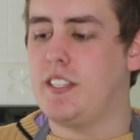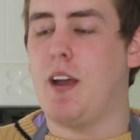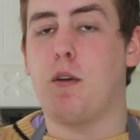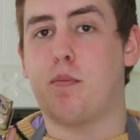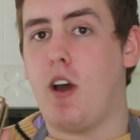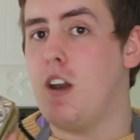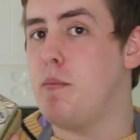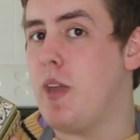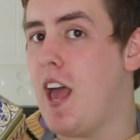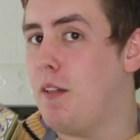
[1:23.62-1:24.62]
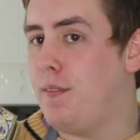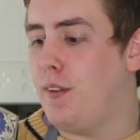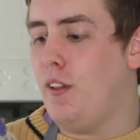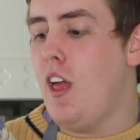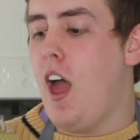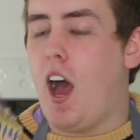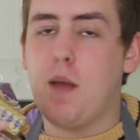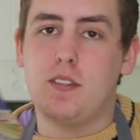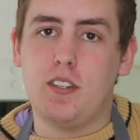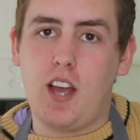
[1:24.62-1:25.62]
That would probably be helpful.
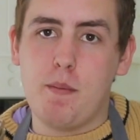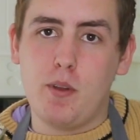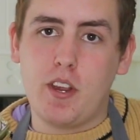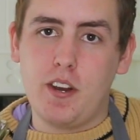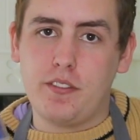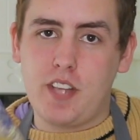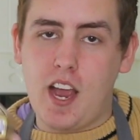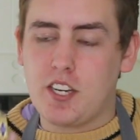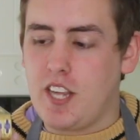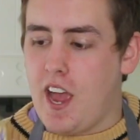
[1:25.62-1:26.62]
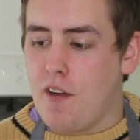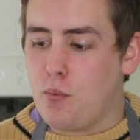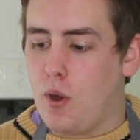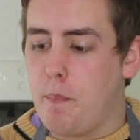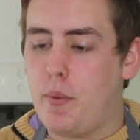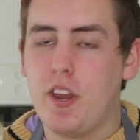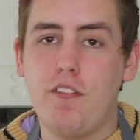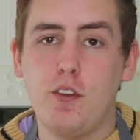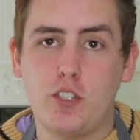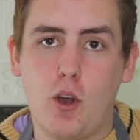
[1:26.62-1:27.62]
I'm lucky enough to actually have one, but
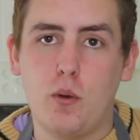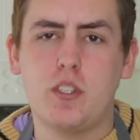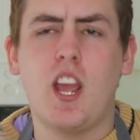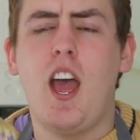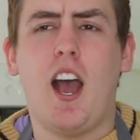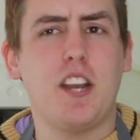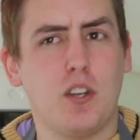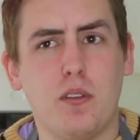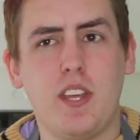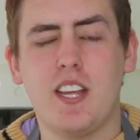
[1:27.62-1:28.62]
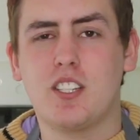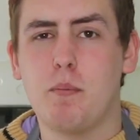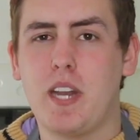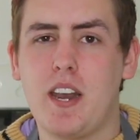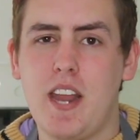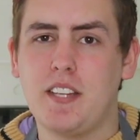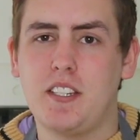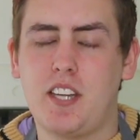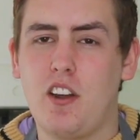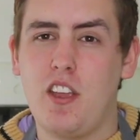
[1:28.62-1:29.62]
if you don't, I don't think it's going to be that
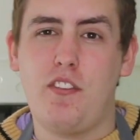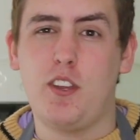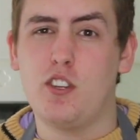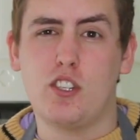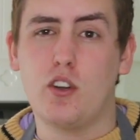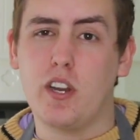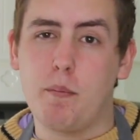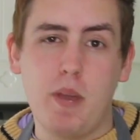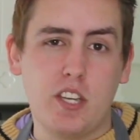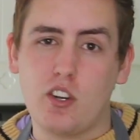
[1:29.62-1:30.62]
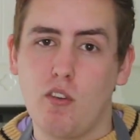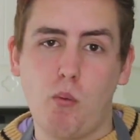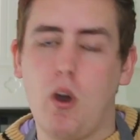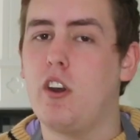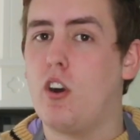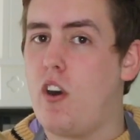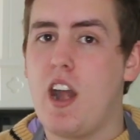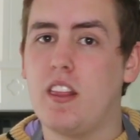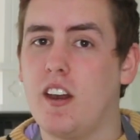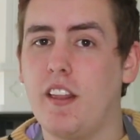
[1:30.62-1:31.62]
necessary. If you can just look at a picture of one or
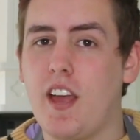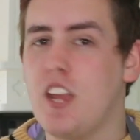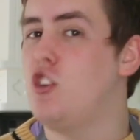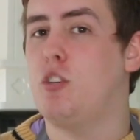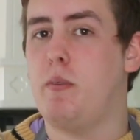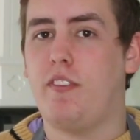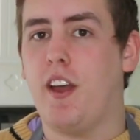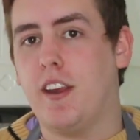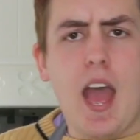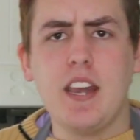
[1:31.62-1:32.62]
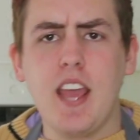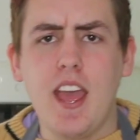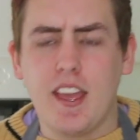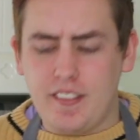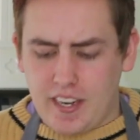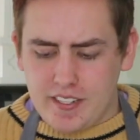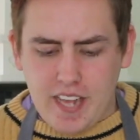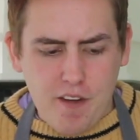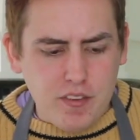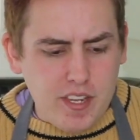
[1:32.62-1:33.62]
anything like that, you should be fine. And yeah, that is
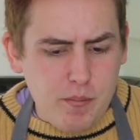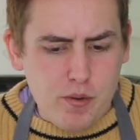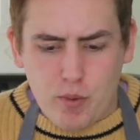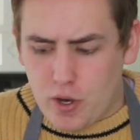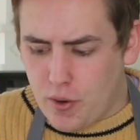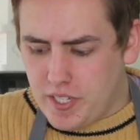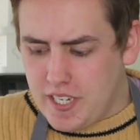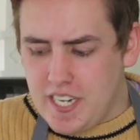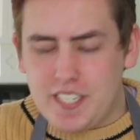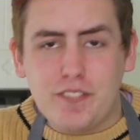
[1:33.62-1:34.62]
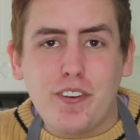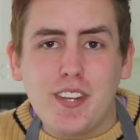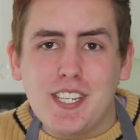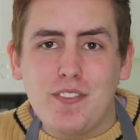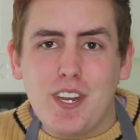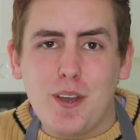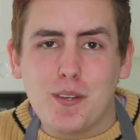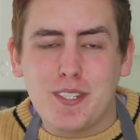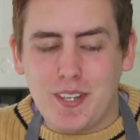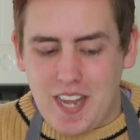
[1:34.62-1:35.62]
everything we're going to need for this
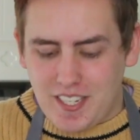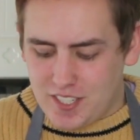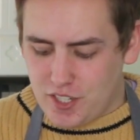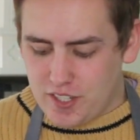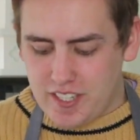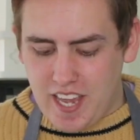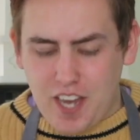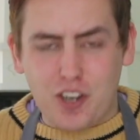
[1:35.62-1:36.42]
video. So let's just get